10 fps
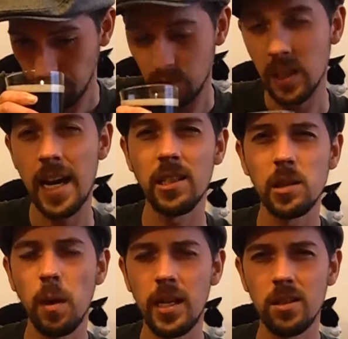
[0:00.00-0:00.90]
It's kind of
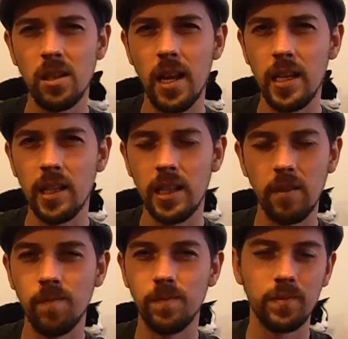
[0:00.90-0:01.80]
spicy like
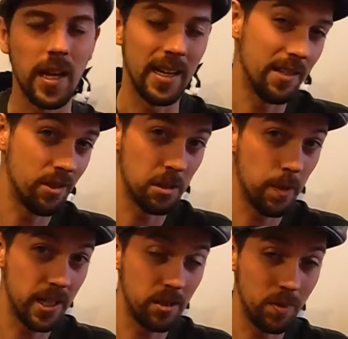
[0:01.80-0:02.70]
a, I guess a
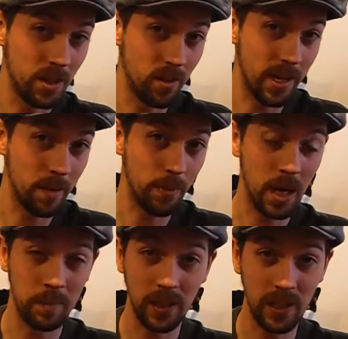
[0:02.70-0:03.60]
spice beer, like a
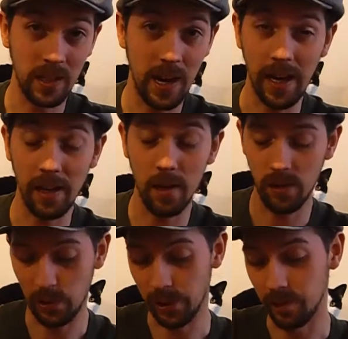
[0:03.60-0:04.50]
pumpkin
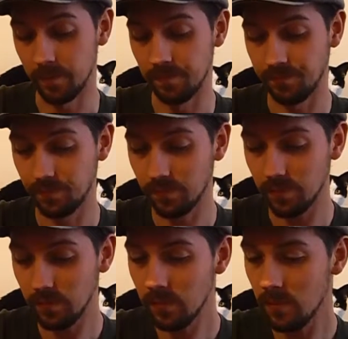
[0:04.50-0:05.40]
ale or
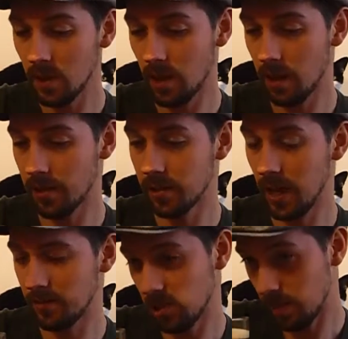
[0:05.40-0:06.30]
other
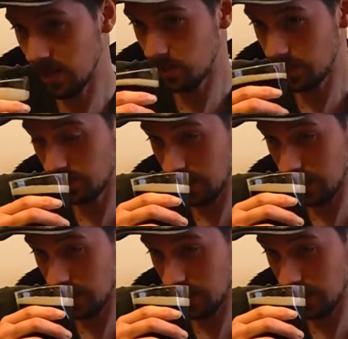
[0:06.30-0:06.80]
types of spice beers